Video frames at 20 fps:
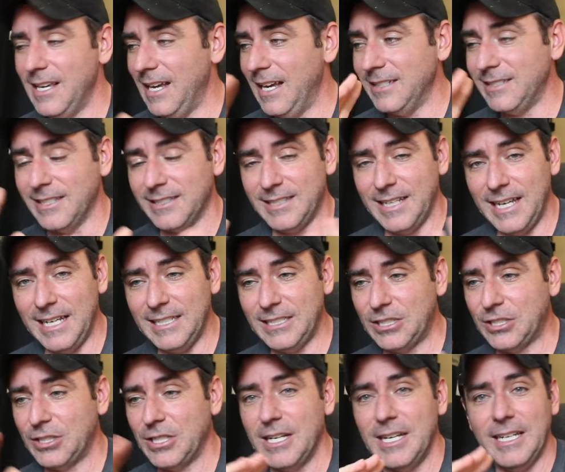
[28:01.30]

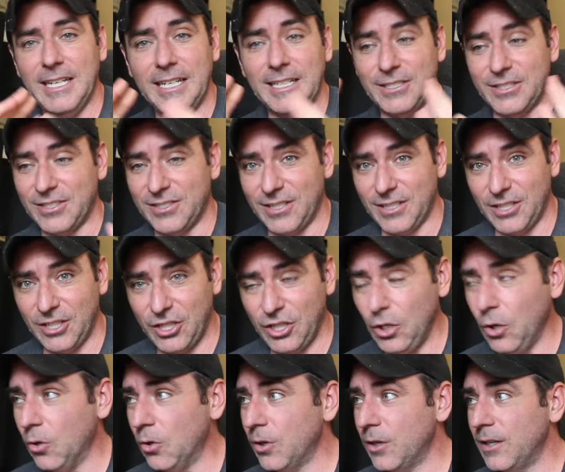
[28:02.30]
SSH, it's
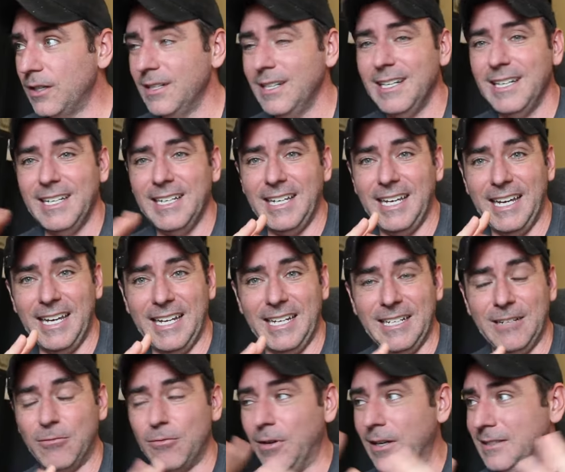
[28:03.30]
secure, and
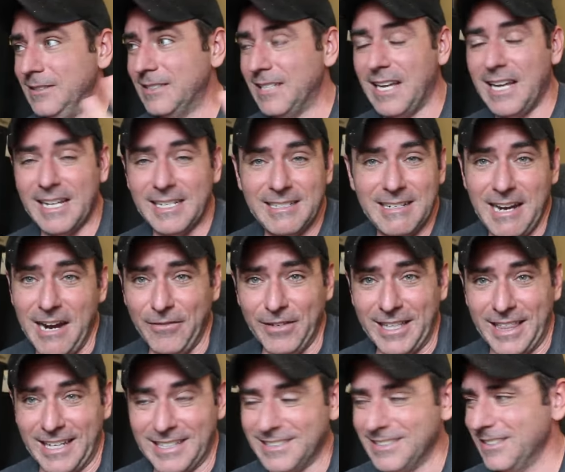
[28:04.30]
it runs on
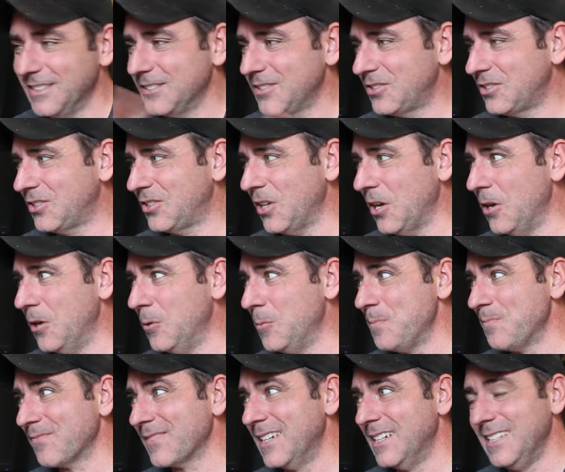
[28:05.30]
everything. So
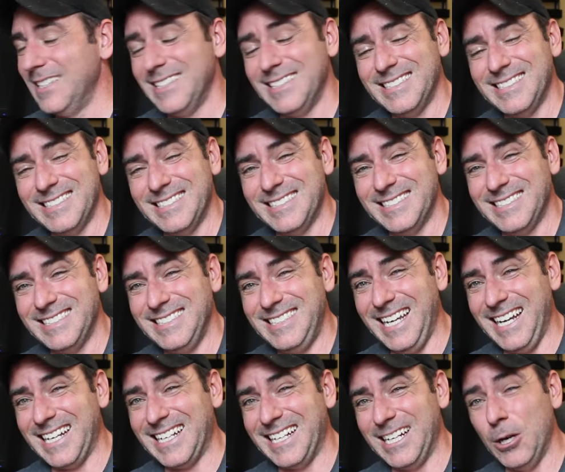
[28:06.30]

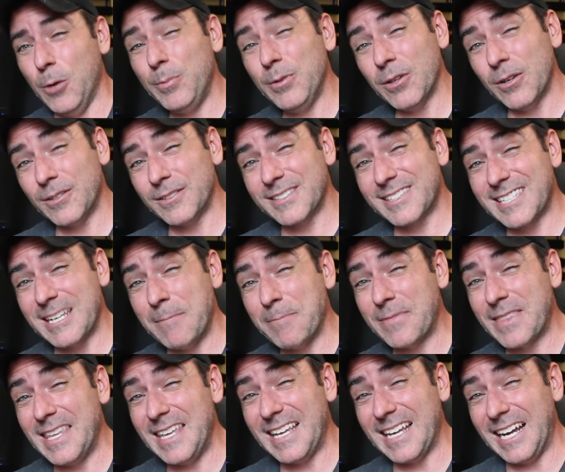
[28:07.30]
yeah, I hope you learned
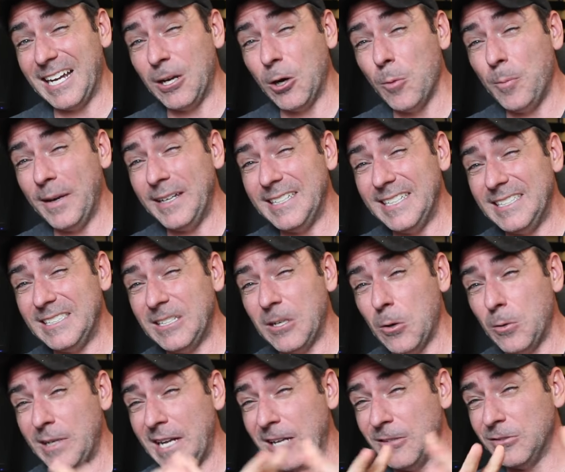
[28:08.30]
something. I hope I didn't
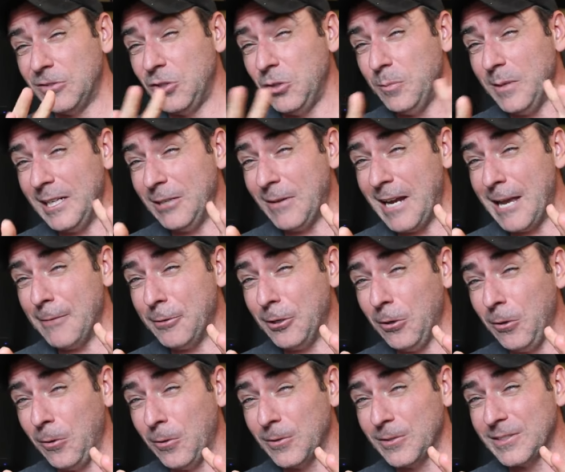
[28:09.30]
go down too many rabbit
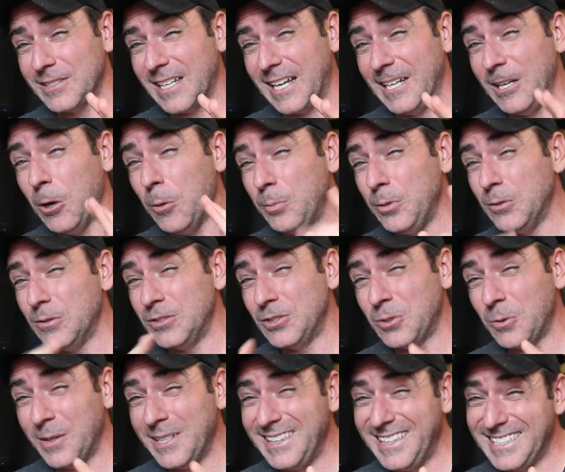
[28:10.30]
holes. I hope you
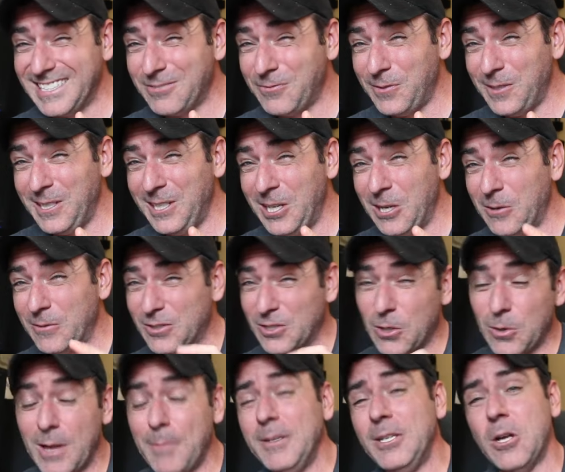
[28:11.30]
enjoyed this video. If so,
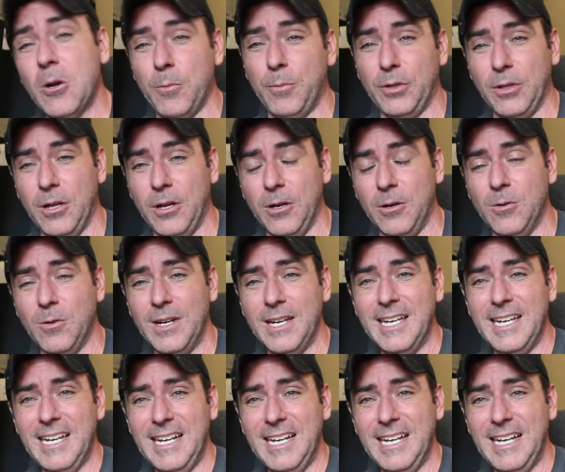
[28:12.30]
let me know below.